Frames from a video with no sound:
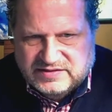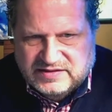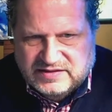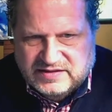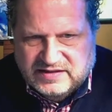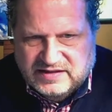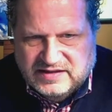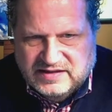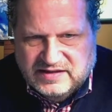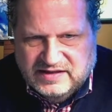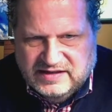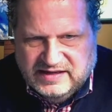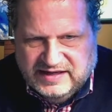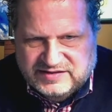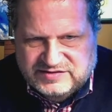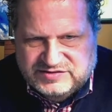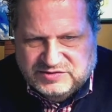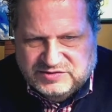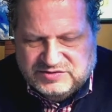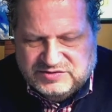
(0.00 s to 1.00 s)
Yeah. And
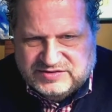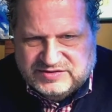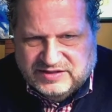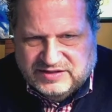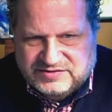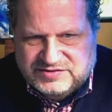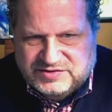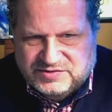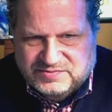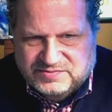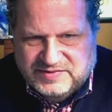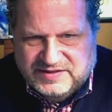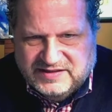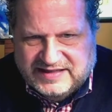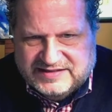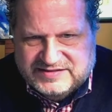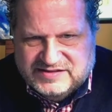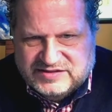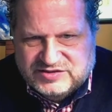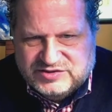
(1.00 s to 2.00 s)
so you start to
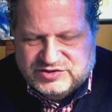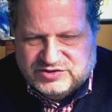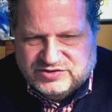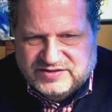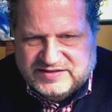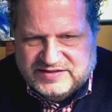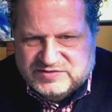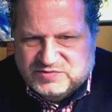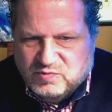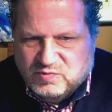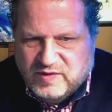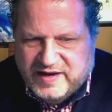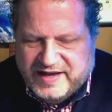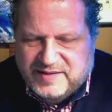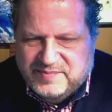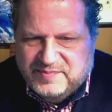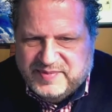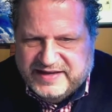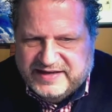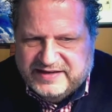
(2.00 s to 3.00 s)
realize the journey is way
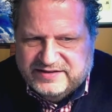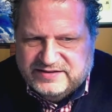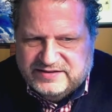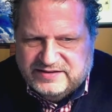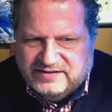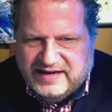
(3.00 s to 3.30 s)
bigger.